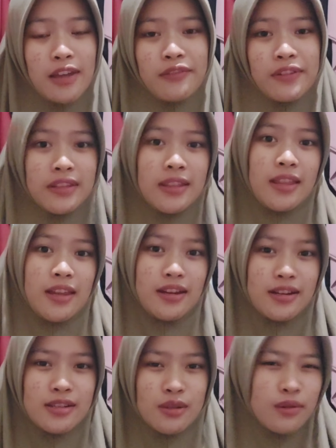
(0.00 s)
in
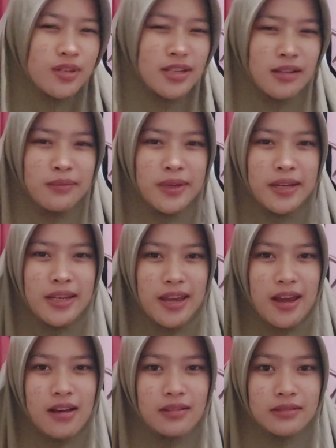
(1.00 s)
their social
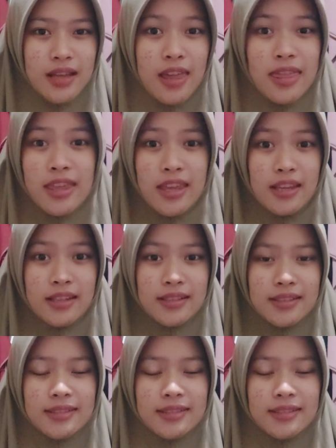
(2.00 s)
media, I think.